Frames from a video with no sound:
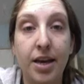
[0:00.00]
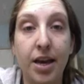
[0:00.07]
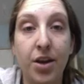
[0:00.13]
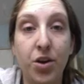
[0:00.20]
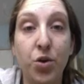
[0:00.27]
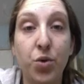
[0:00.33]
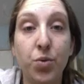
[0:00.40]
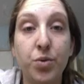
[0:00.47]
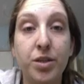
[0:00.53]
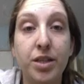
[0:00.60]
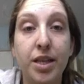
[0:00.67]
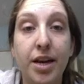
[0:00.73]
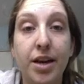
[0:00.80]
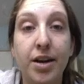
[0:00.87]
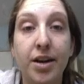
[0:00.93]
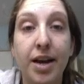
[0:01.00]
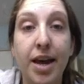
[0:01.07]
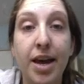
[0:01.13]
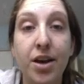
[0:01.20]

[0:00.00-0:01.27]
can use their